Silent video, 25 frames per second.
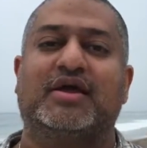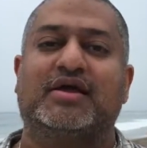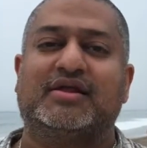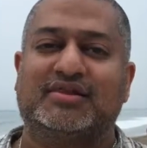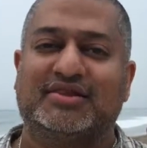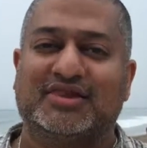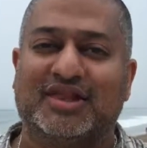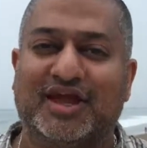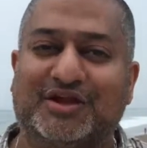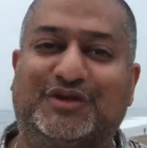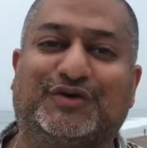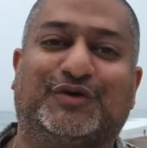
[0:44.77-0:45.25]

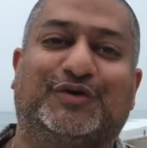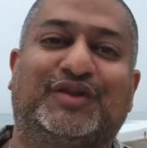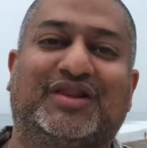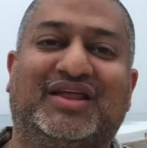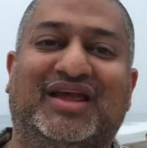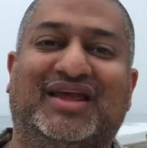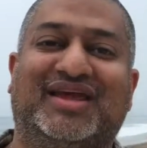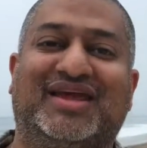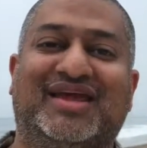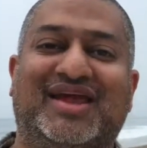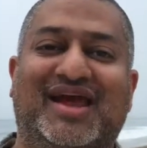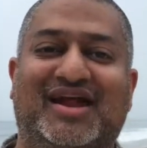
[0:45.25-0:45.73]

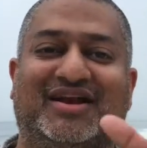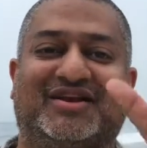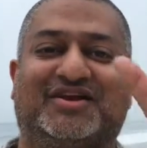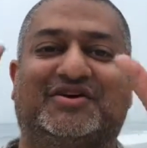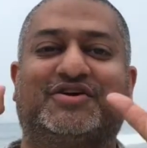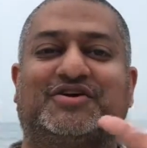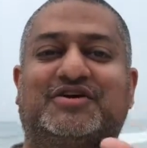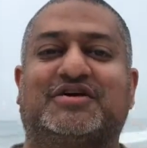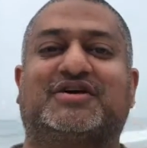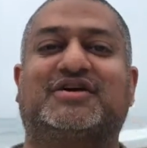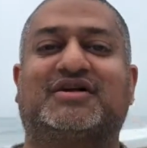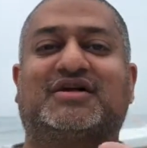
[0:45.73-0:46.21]
Literally, he had
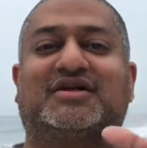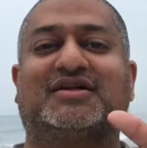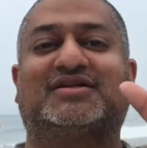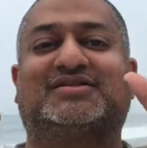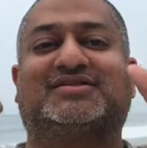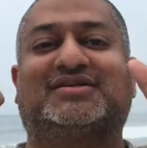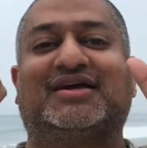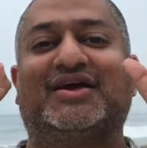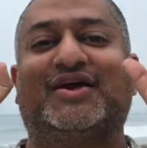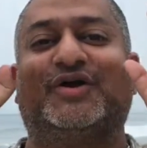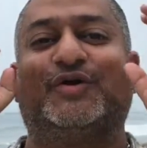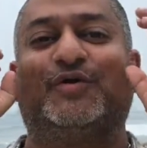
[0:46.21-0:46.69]

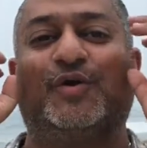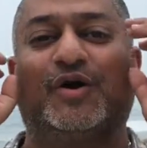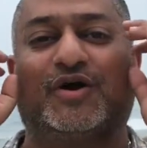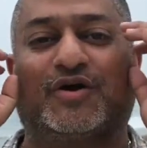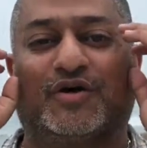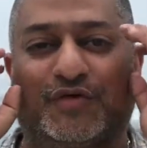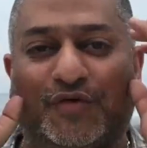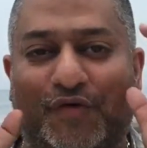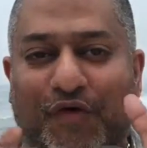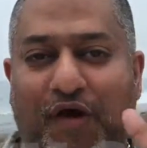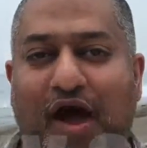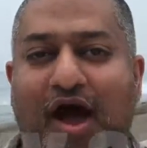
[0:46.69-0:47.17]
girls who were
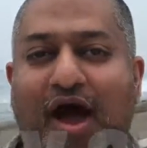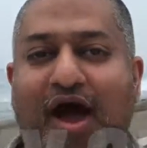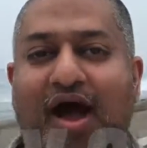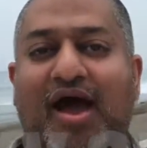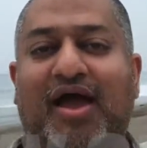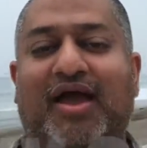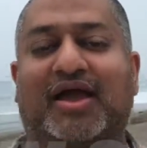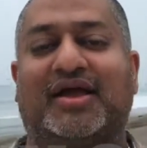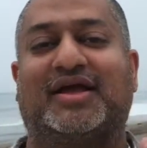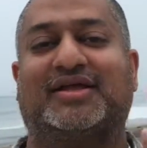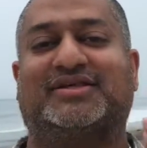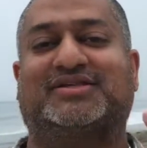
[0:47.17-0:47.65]

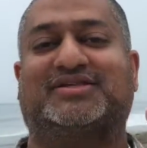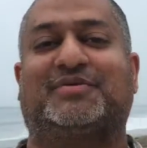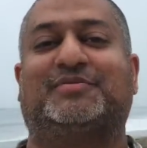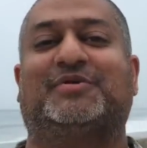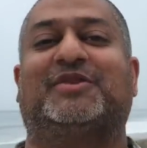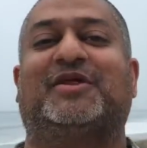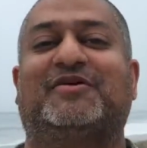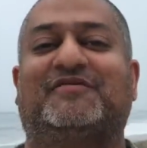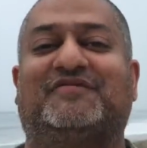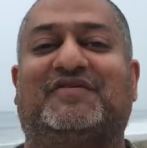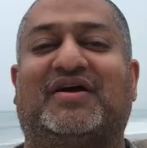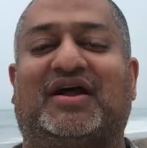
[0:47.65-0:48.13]
crying at some
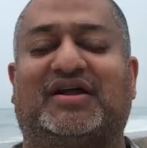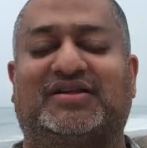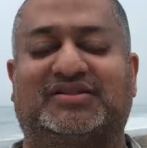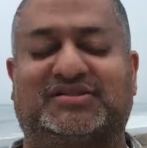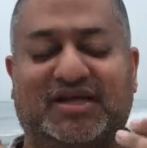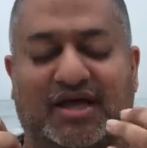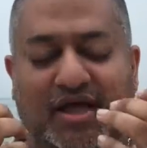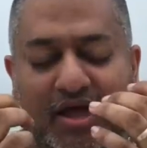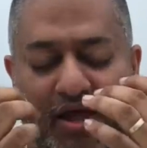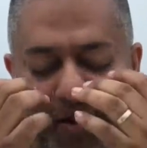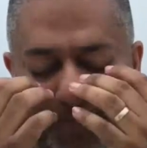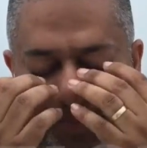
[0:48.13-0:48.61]
of the
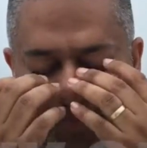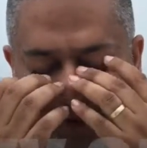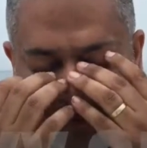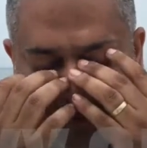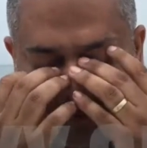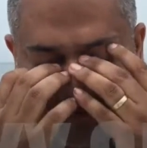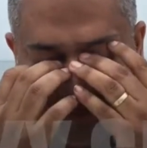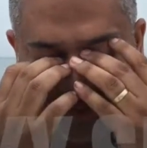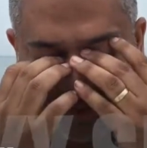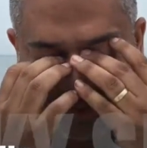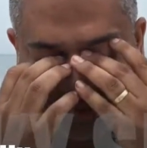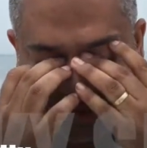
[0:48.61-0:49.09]
events
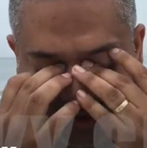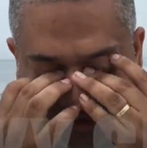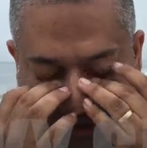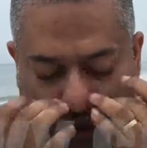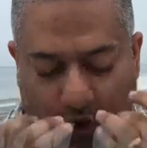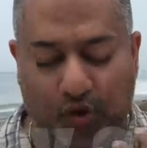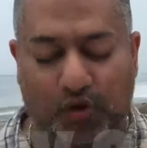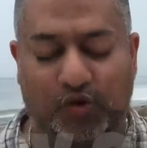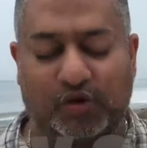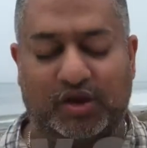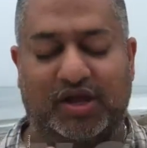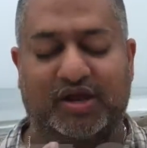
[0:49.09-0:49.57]
because they were
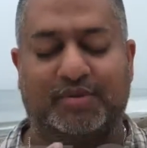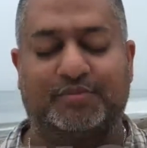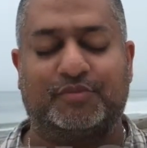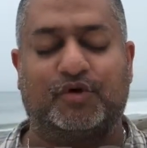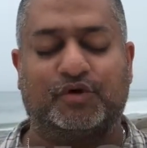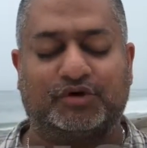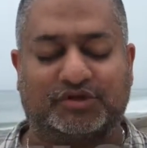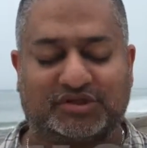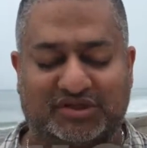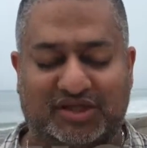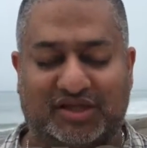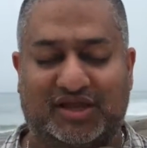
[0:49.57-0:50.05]
so
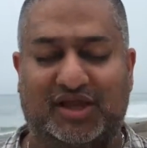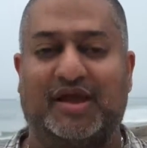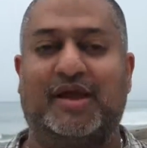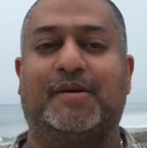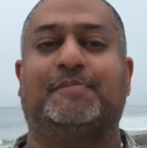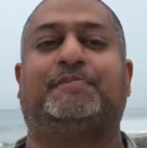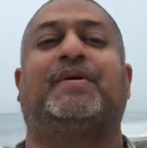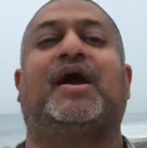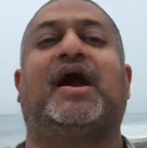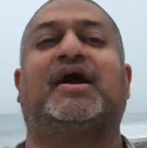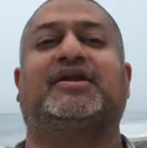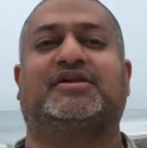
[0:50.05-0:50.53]
emotionally
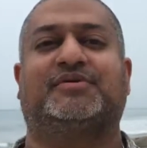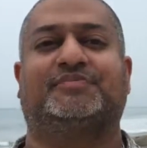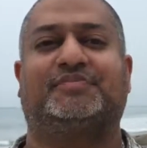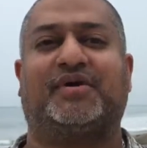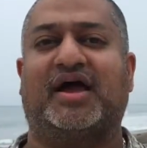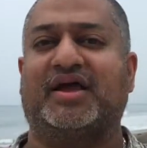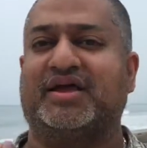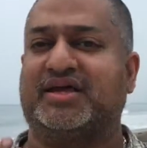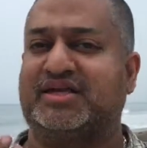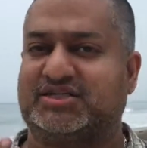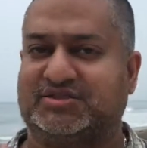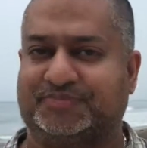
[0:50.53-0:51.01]
impacted
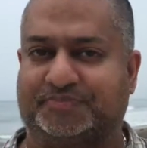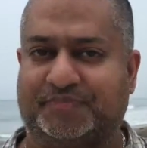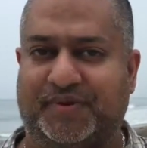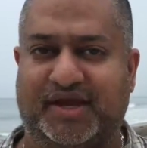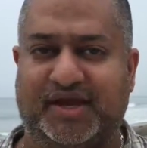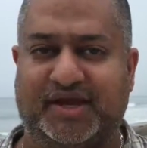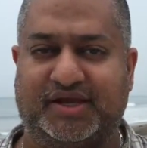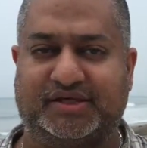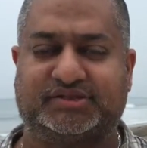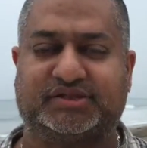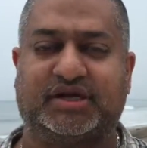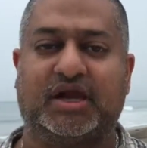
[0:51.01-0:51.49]
by his
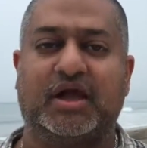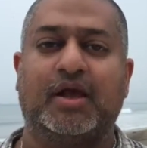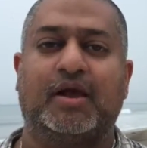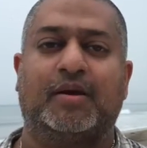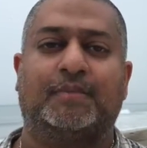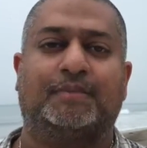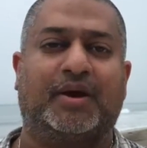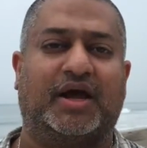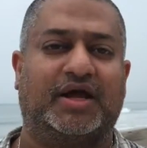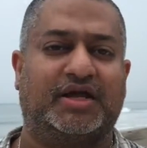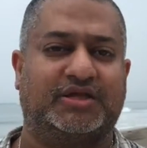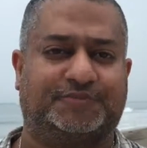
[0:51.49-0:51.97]
speech,
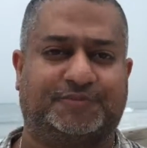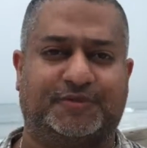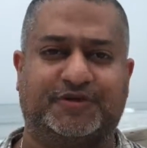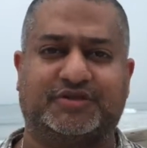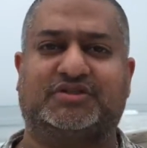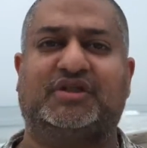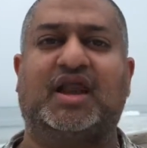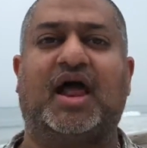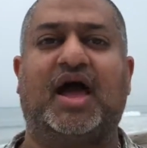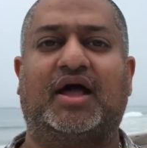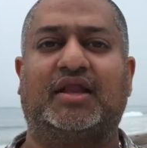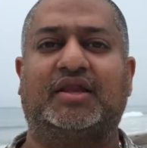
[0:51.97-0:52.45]
by his
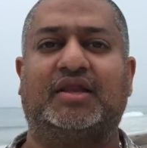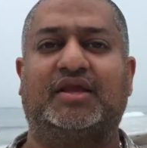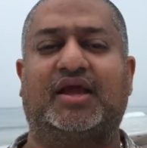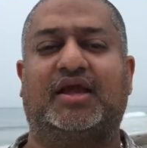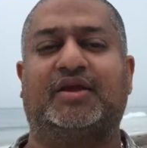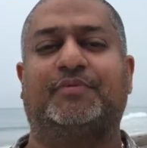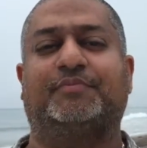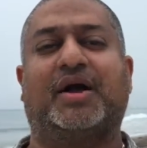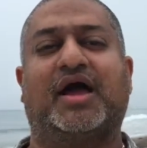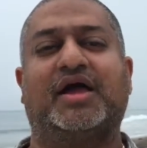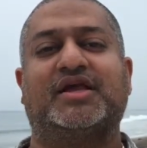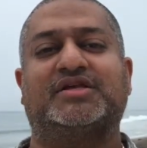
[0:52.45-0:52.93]
personality,
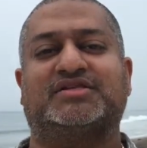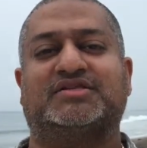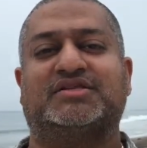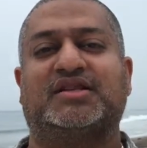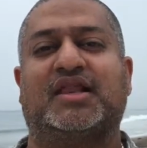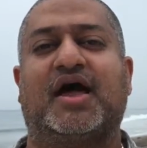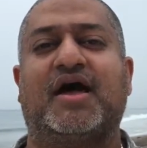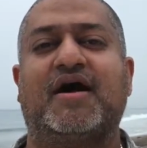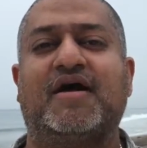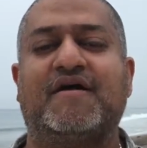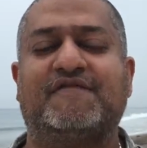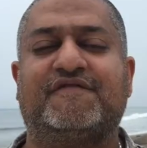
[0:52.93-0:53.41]
and by his
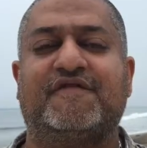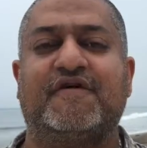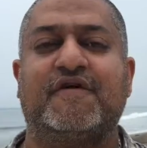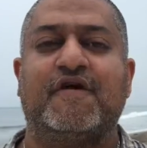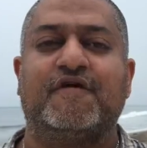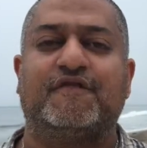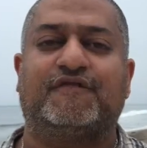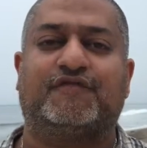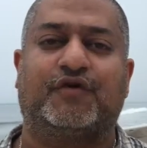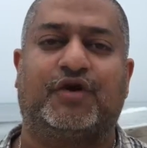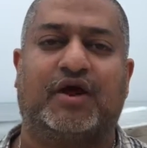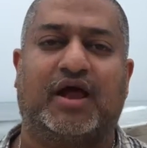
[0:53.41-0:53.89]
love
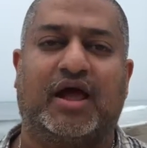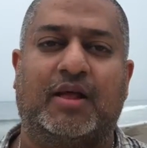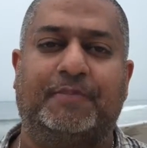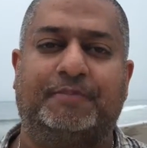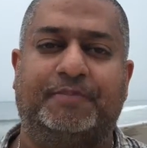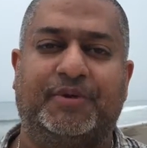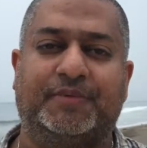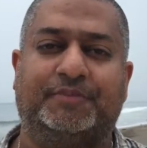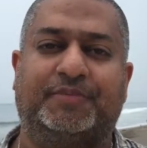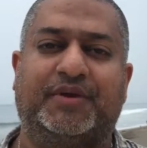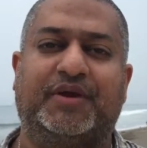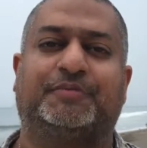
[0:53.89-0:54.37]
for
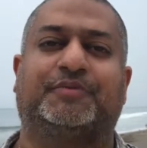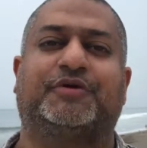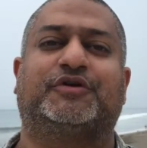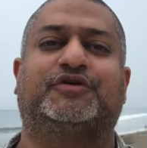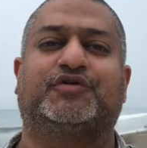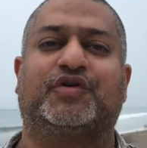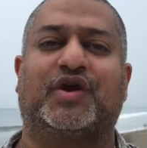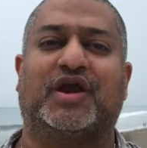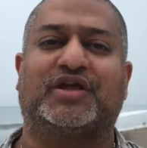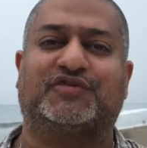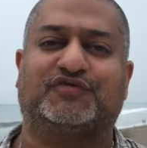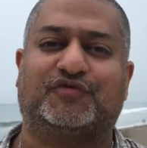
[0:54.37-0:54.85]
helping people
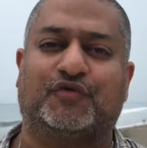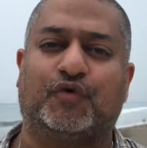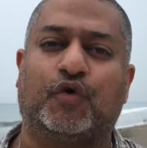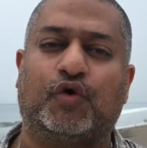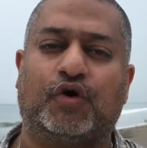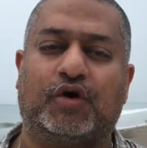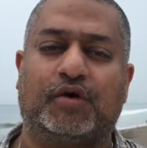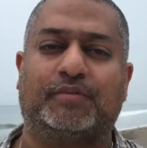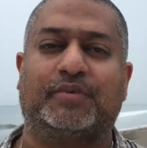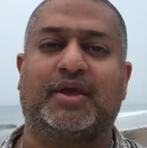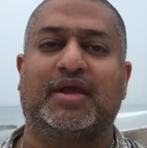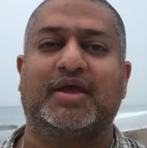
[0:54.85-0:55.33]

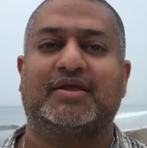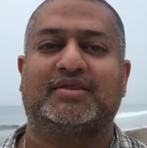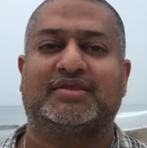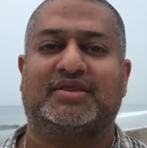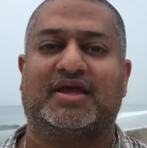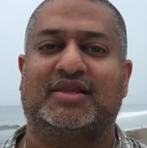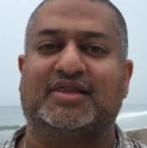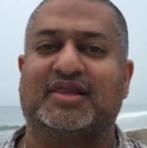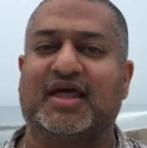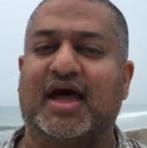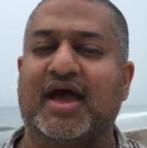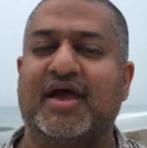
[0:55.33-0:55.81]
transform
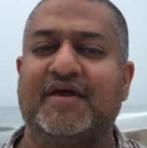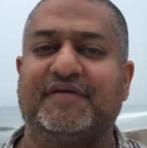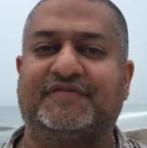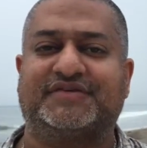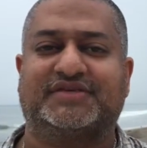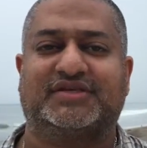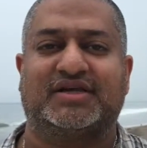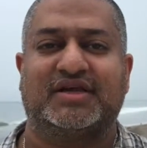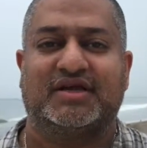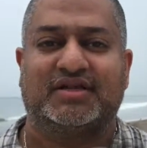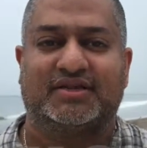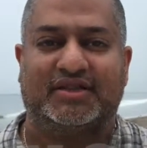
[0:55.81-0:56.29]
their
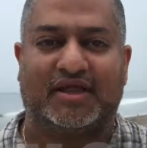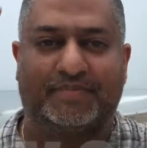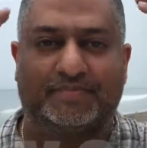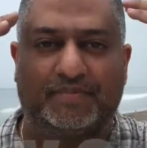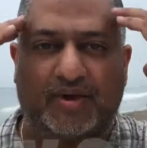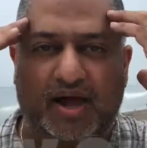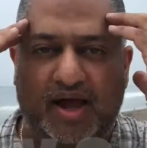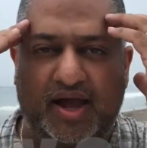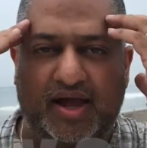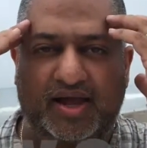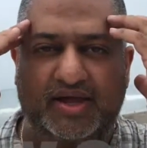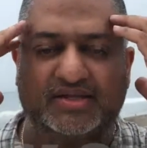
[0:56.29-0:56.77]
lives, their
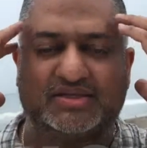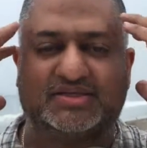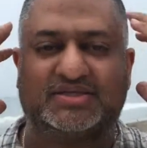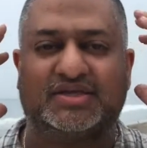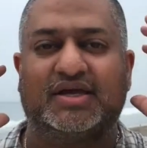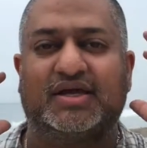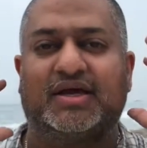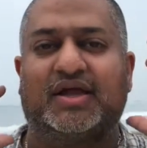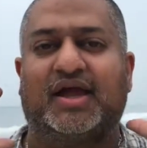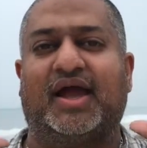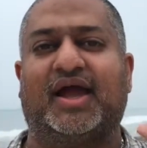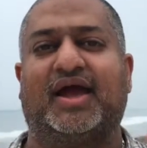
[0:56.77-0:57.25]
minds,
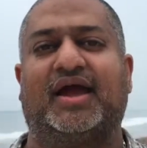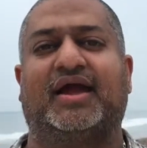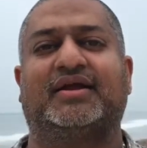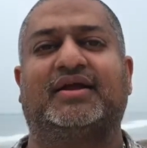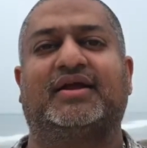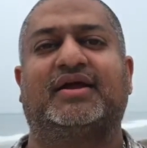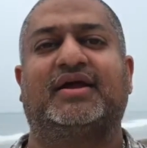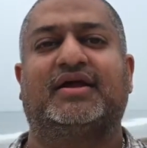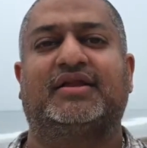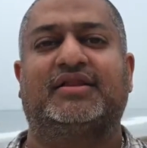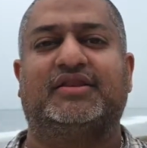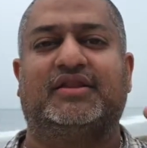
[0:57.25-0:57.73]

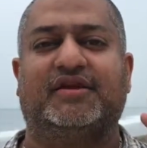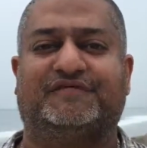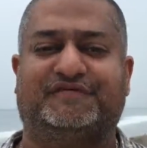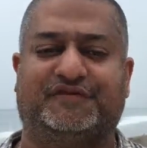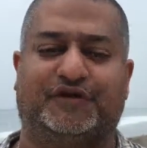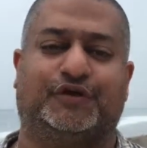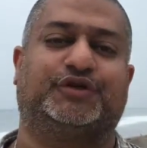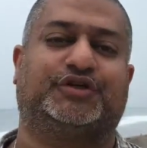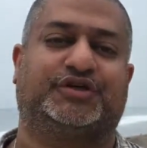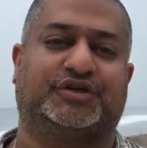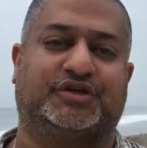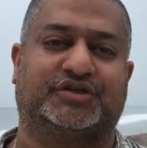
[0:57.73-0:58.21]
and their
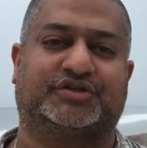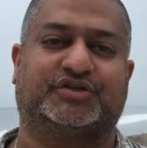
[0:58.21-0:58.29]
future.